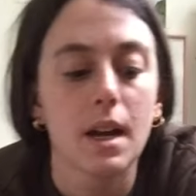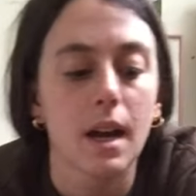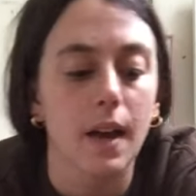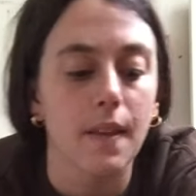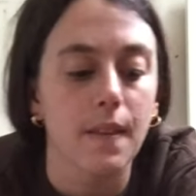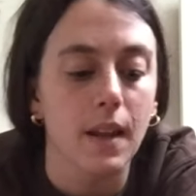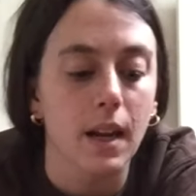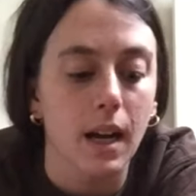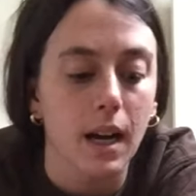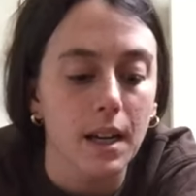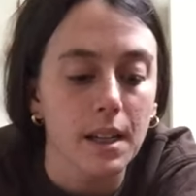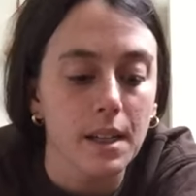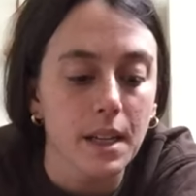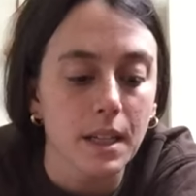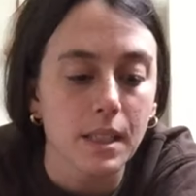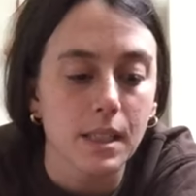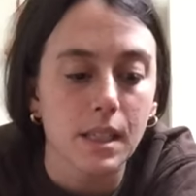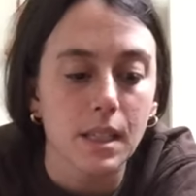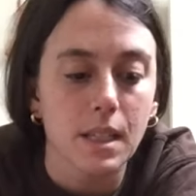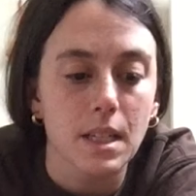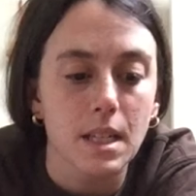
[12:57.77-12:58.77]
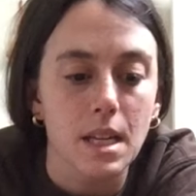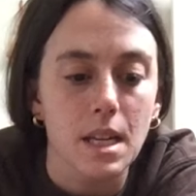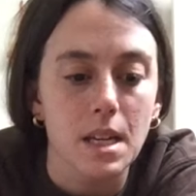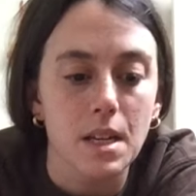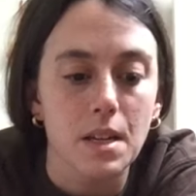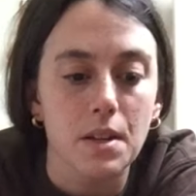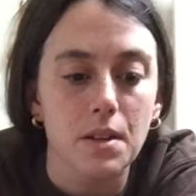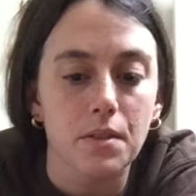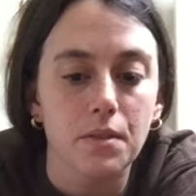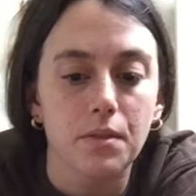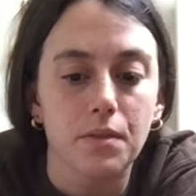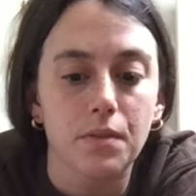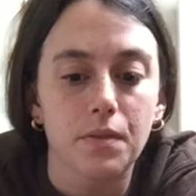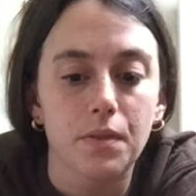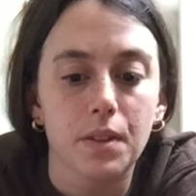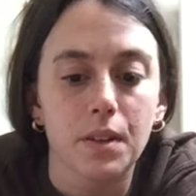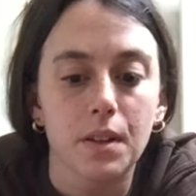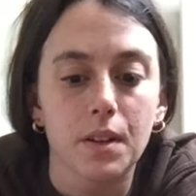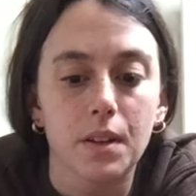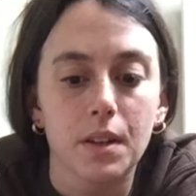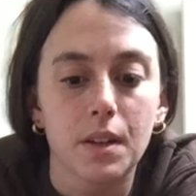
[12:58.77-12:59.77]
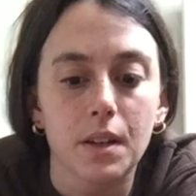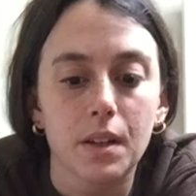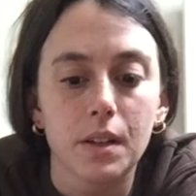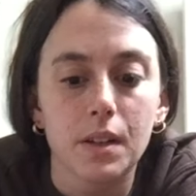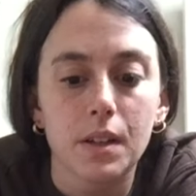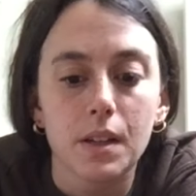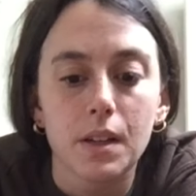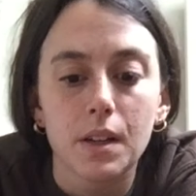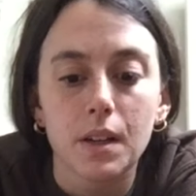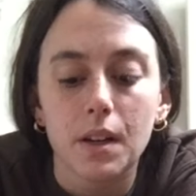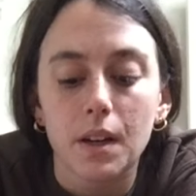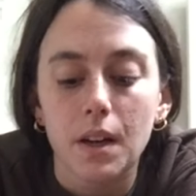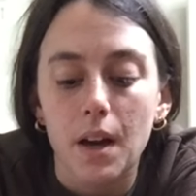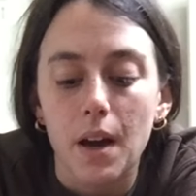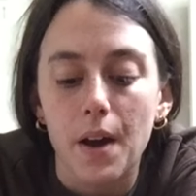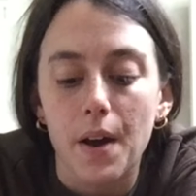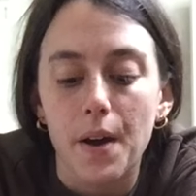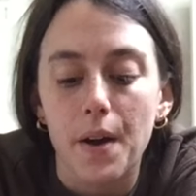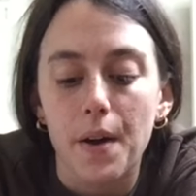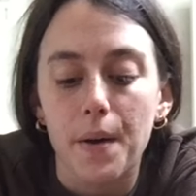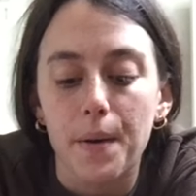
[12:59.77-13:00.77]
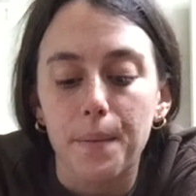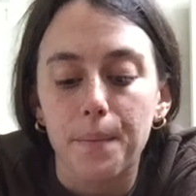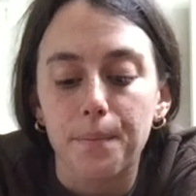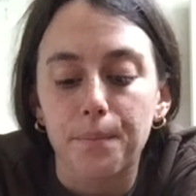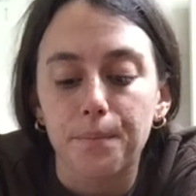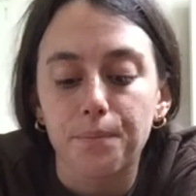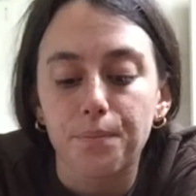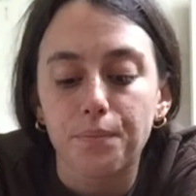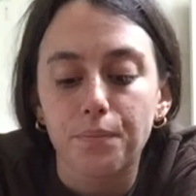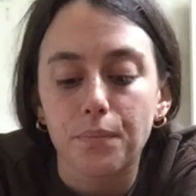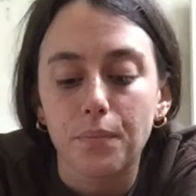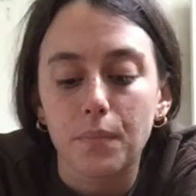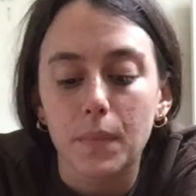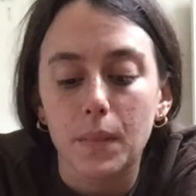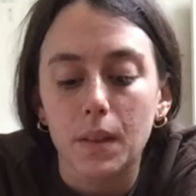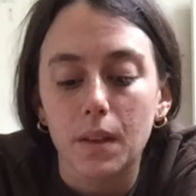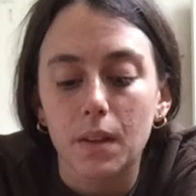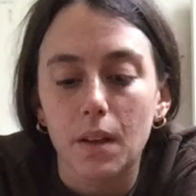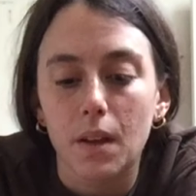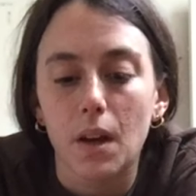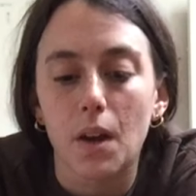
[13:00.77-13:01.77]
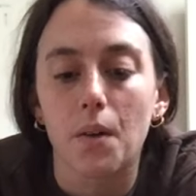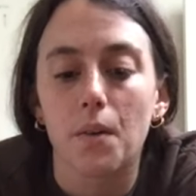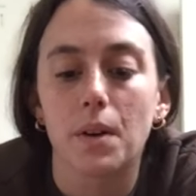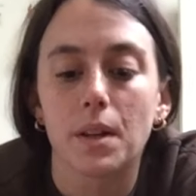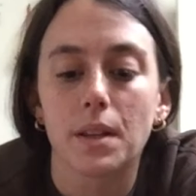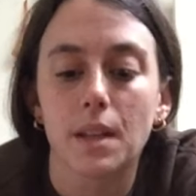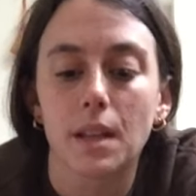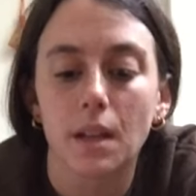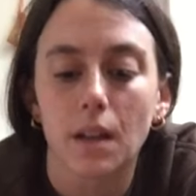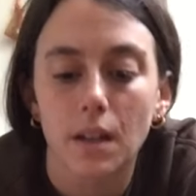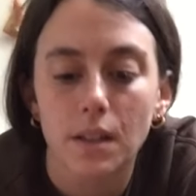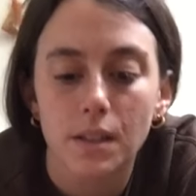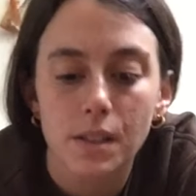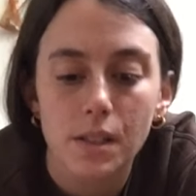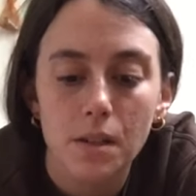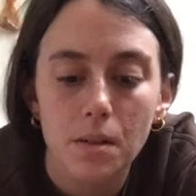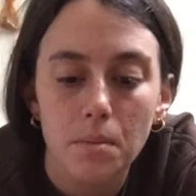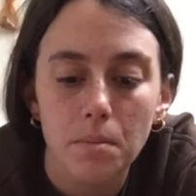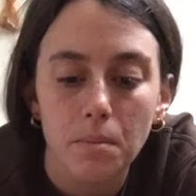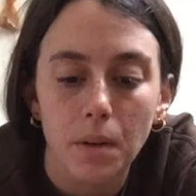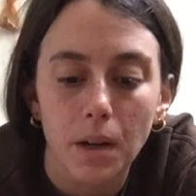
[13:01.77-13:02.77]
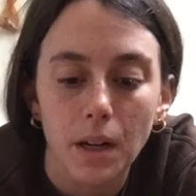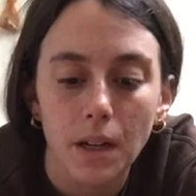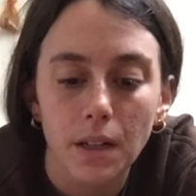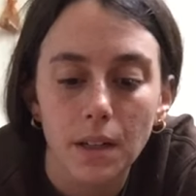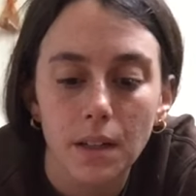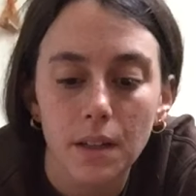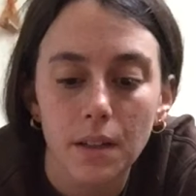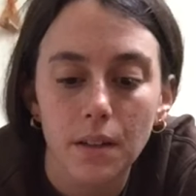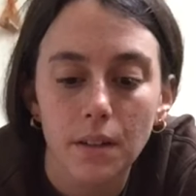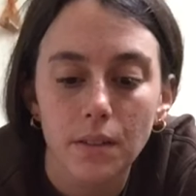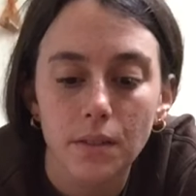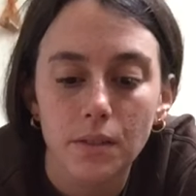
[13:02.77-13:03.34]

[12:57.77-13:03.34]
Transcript: And then I like to give, and then also mark